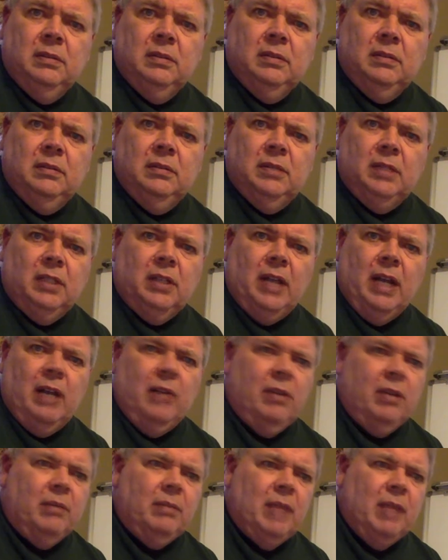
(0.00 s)
They're
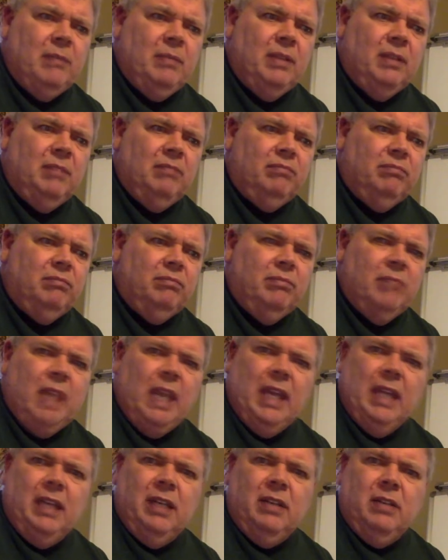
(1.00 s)
hiring maybe
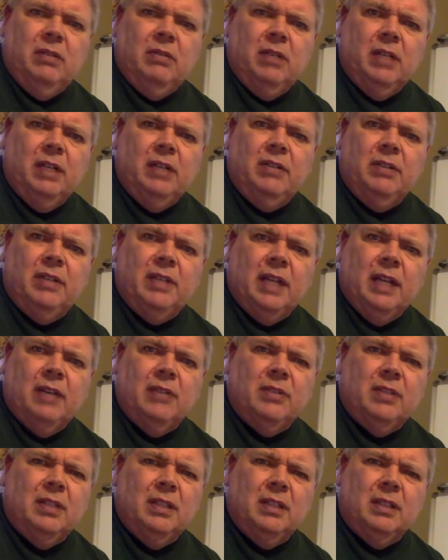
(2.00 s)
80 to
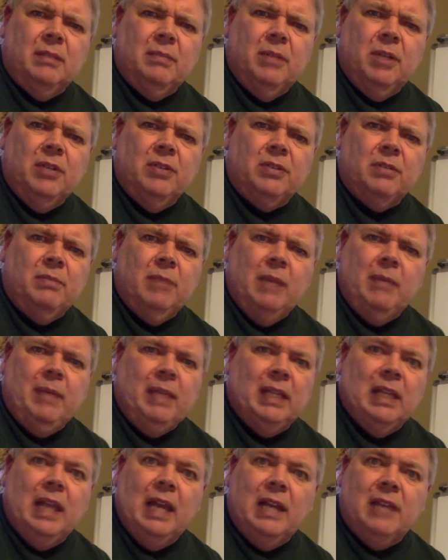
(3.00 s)
100,000 at the most, maybe
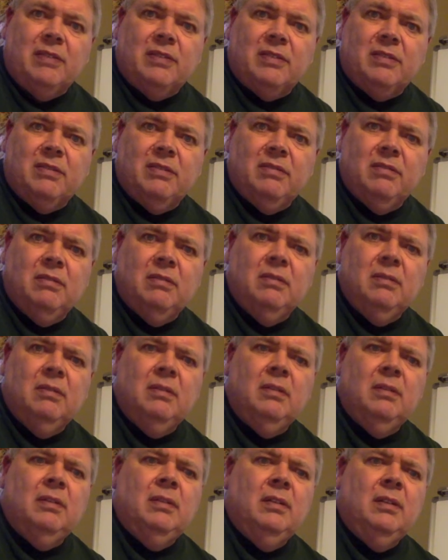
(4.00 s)
less.
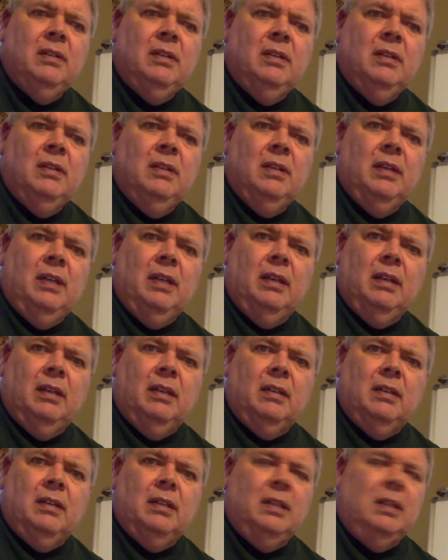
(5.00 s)

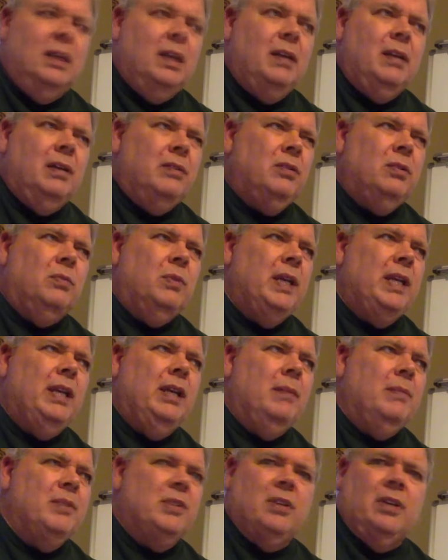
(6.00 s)
And I don't know what
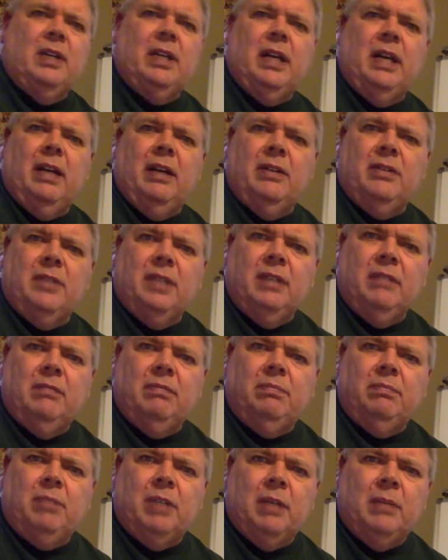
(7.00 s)
Amazon hires. They've
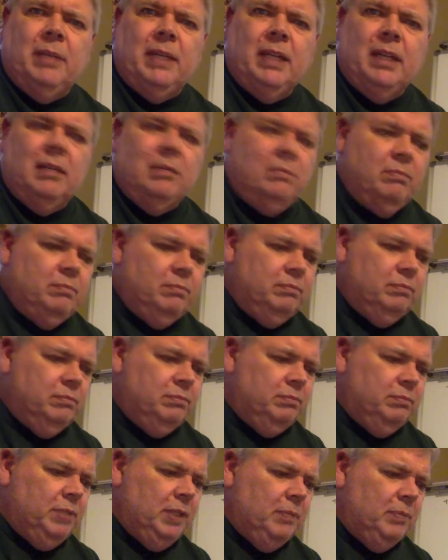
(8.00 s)
probably got
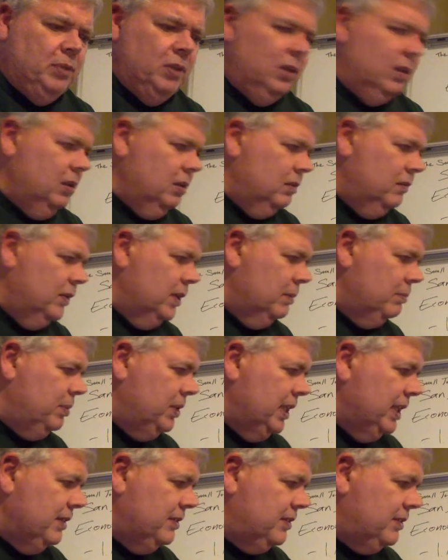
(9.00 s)
people all over the
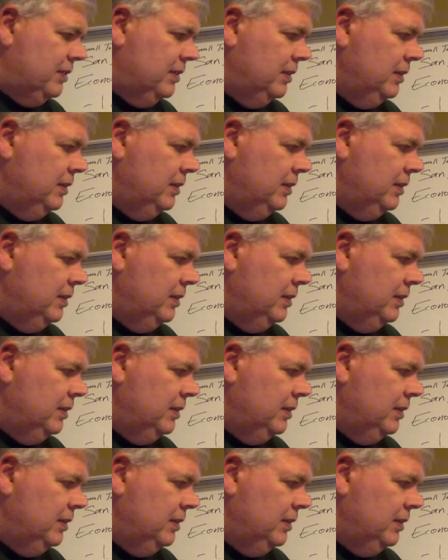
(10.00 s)
place.